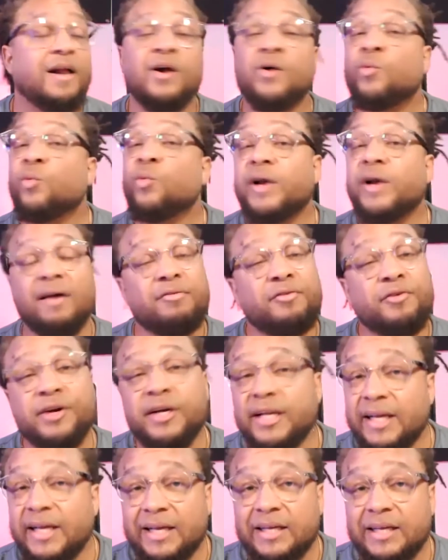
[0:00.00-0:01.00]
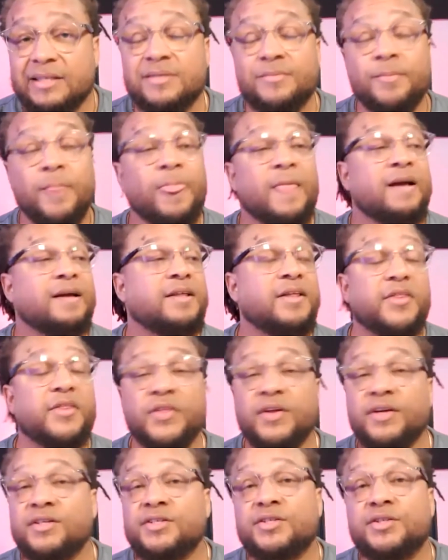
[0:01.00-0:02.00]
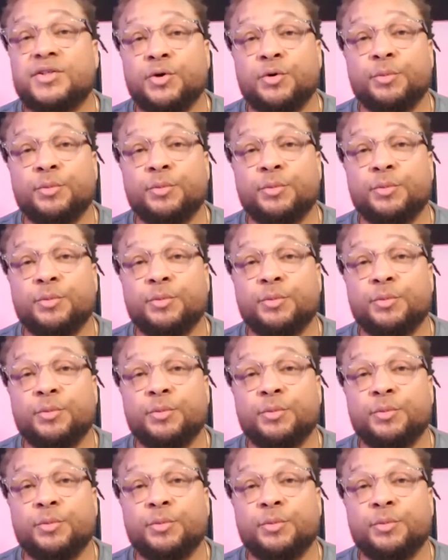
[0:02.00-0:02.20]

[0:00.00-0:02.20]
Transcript: Whatever it is, these two